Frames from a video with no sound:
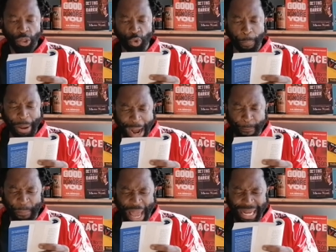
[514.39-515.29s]
to
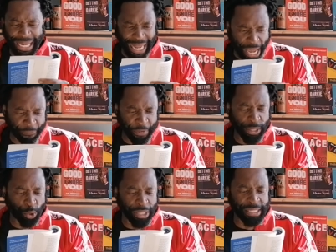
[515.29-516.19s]
pump back life
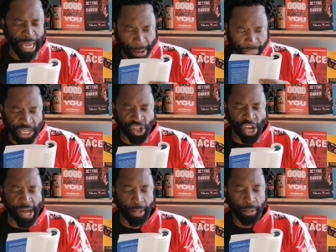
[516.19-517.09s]
into his empty
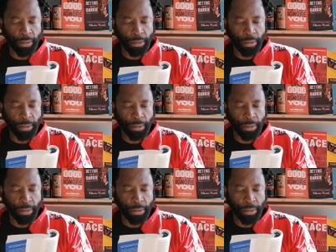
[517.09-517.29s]
shell,